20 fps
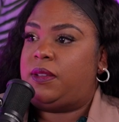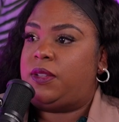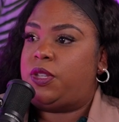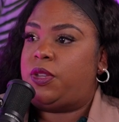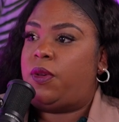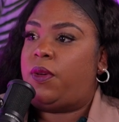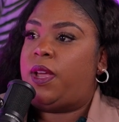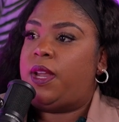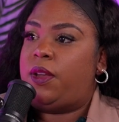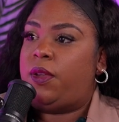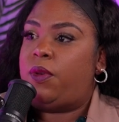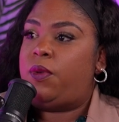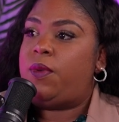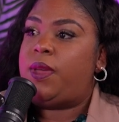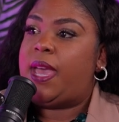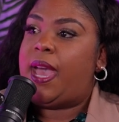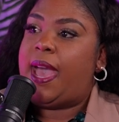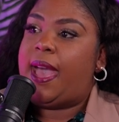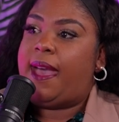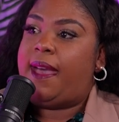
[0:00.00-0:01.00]
So I know
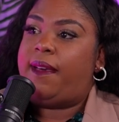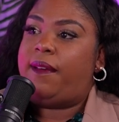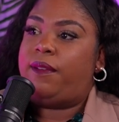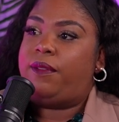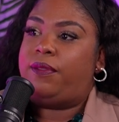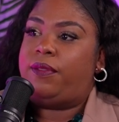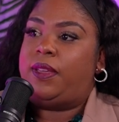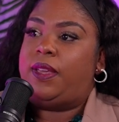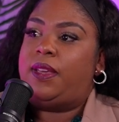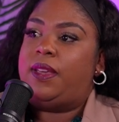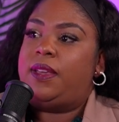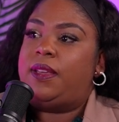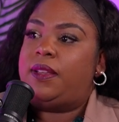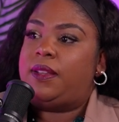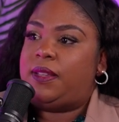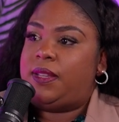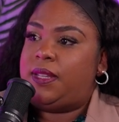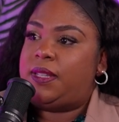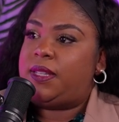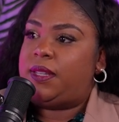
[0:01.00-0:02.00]
we have
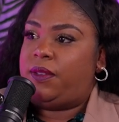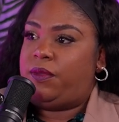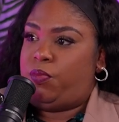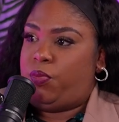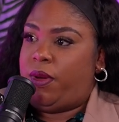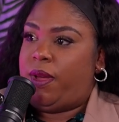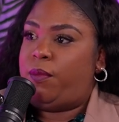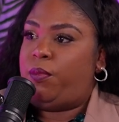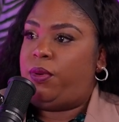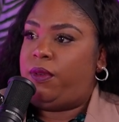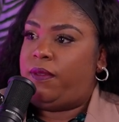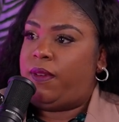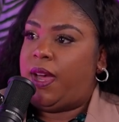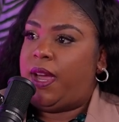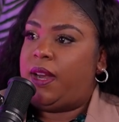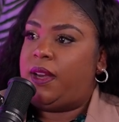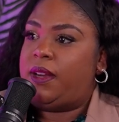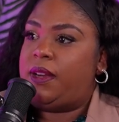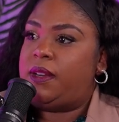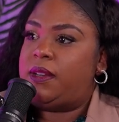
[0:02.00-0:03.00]
list of PrEP
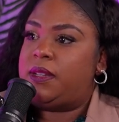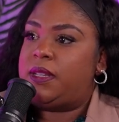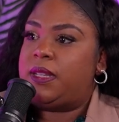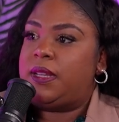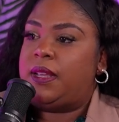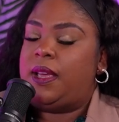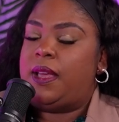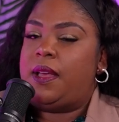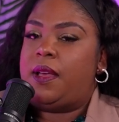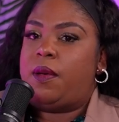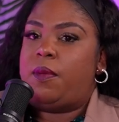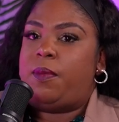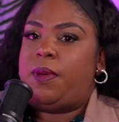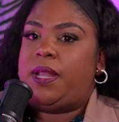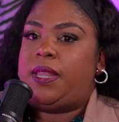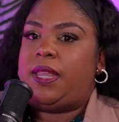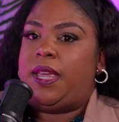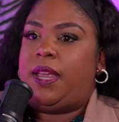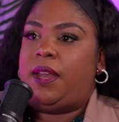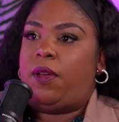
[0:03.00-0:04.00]
providers,
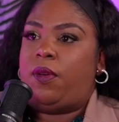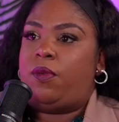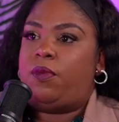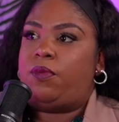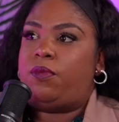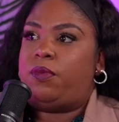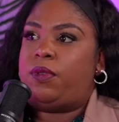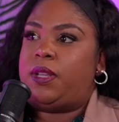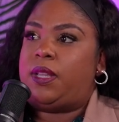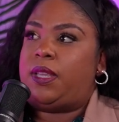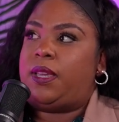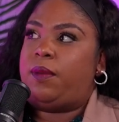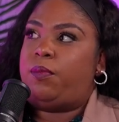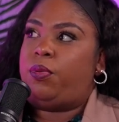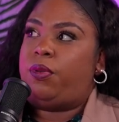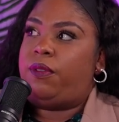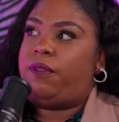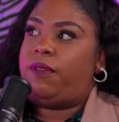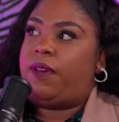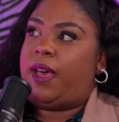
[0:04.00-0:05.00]
but they don't really
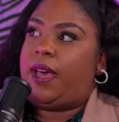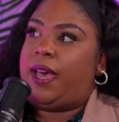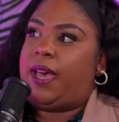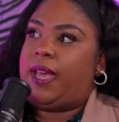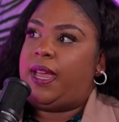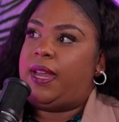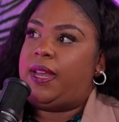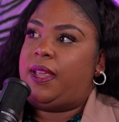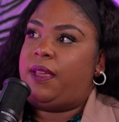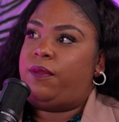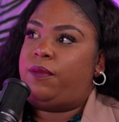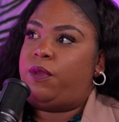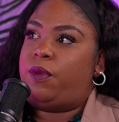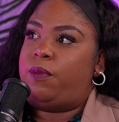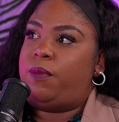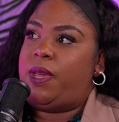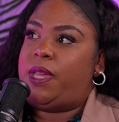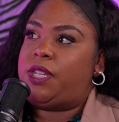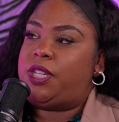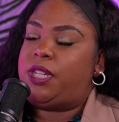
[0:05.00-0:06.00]
provide
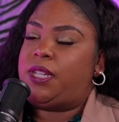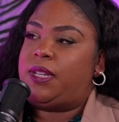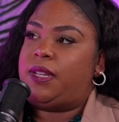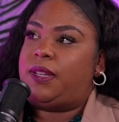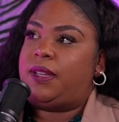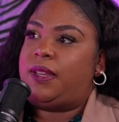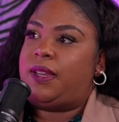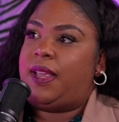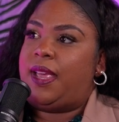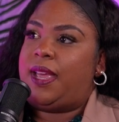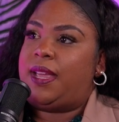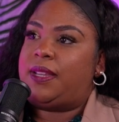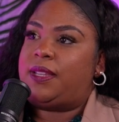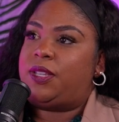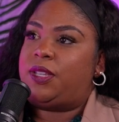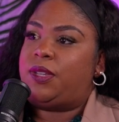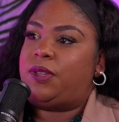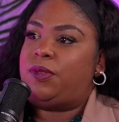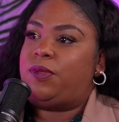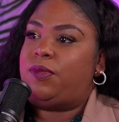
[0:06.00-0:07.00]
information
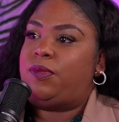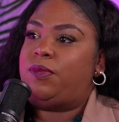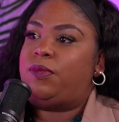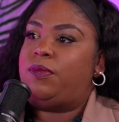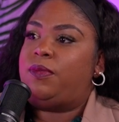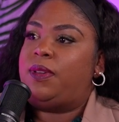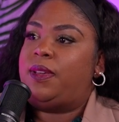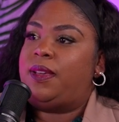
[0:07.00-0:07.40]
as to